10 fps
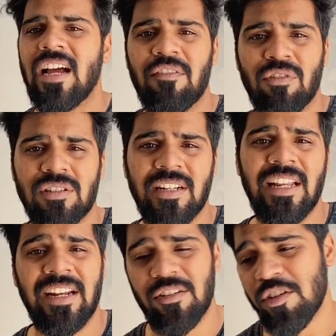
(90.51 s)
Unfortunately,
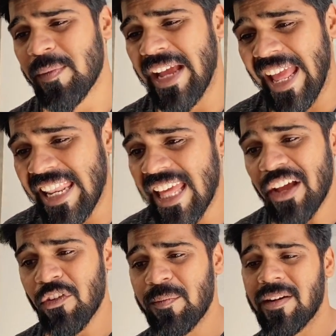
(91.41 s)
I did not buy any
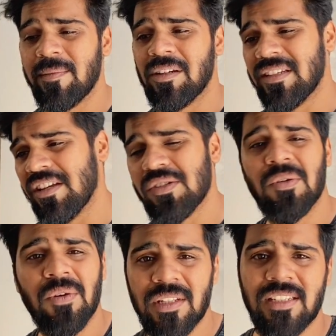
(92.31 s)
equipment because I used to
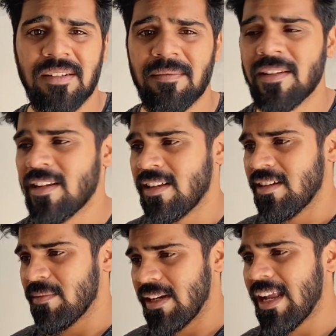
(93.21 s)
go to the gym,
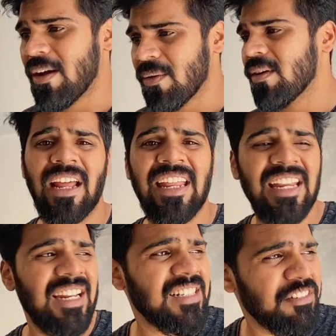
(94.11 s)
but now I
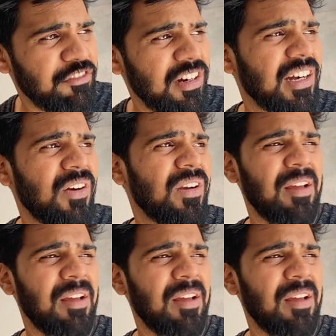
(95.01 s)
needed some workout.